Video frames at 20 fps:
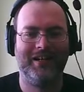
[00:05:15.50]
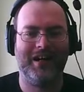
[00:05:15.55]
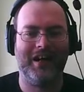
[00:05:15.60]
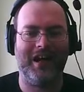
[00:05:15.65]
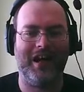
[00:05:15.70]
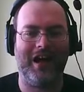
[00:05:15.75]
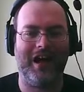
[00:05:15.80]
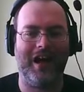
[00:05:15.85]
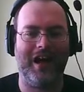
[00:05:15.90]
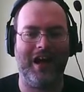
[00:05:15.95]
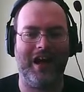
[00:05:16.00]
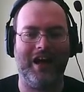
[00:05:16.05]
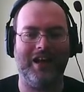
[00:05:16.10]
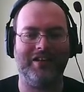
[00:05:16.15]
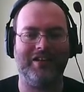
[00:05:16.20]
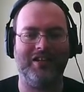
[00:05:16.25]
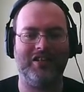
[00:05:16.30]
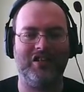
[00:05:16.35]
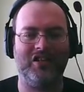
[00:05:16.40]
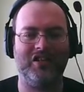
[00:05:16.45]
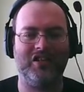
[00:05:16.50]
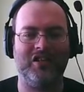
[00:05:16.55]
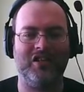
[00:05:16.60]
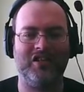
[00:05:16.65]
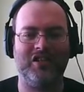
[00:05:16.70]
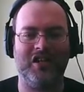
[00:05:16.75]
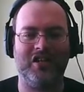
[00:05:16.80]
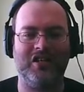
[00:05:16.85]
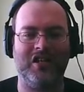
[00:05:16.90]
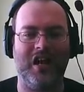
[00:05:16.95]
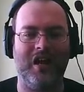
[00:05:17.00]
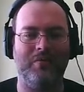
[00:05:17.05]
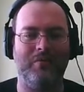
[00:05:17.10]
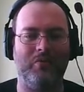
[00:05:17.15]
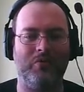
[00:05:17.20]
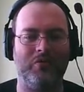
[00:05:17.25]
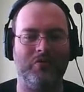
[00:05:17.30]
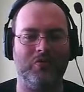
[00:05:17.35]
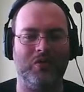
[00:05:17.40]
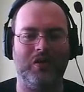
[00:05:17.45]
Ah, this is just a
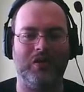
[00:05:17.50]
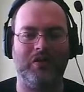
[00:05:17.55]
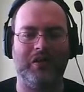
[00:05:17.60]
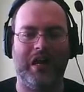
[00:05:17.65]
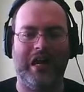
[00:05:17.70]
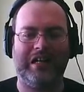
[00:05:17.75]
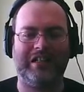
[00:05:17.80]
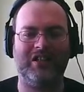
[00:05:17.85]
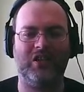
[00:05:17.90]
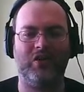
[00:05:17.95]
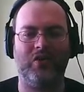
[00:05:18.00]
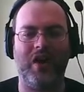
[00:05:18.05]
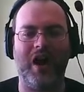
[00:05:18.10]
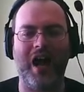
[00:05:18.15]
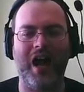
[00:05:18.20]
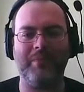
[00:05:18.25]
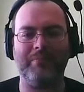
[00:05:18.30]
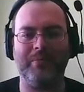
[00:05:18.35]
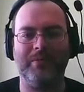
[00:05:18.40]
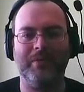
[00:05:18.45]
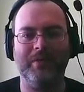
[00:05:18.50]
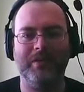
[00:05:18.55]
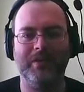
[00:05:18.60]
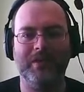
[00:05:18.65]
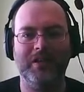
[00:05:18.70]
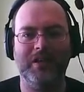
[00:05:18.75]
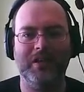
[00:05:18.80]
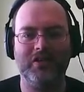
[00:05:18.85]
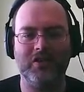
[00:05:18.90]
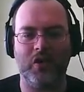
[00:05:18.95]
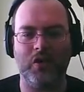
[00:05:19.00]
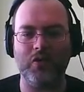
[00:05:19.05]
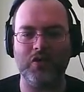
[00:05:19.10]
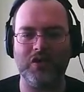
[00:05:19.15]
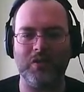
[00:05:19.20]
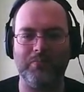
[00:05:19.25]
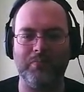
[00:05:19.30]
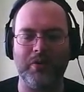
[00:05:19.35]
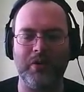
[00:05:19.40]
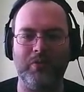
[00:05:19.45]
demo as well. Ah, crap! It's always
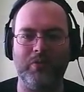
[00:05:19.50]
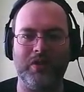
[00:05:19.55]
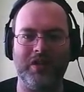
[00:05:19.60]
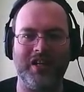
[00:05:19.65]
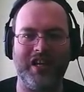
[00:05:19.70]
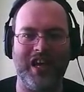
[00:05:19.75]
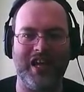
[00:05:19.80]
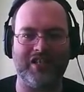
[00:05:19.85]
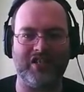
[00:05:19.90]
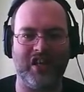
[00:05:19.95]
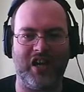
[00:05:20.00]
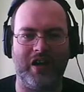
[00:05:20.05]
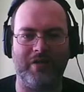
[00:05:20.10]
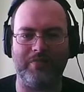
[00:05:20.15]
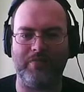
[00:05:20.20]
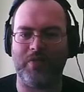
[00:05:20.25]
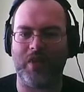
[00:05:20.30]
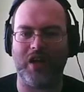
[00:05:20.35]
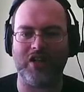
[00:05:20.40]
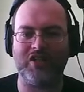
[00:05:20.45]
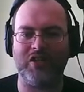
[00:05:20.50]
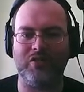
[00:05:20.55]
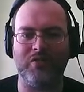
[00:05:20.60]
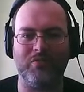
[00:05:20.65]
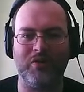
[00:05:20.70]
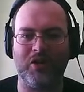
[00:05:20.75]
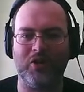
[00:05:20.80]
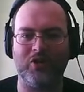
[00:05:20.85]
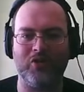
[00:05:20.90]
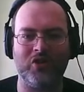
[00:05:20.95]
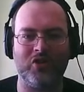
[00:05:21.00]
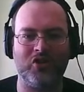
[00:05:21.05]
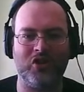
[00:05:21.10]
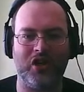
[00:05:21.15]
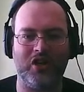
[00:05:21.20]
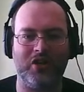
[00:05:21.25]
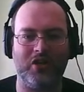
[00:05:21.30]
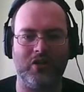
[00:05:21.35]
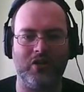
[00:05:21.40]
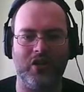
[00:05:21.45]
the blue one that gets it. I'm, i seem to be
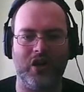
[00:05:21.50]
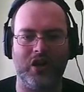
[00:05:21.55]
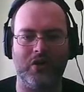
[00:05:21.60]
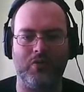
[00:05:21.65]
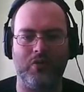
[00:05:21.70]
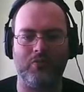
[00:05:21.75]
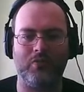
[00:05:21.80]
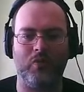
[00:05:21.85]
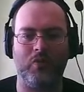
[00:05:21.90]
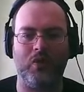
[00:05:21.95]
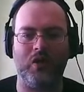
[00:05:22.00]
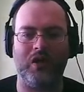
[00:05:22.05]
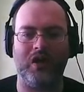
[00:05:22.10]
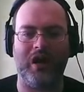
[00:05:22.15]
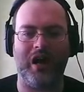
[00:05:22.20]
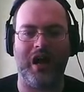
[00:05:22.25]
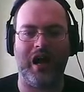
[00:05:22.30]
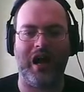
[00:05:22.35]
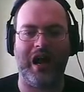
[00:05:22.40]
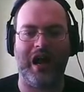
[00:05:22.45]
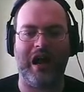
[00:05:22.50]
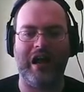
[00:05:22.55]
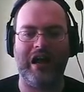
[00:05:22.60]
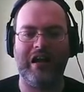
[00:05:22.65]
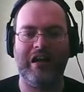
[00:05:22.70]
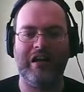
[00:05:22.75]
concentrating on the red one more. Ah!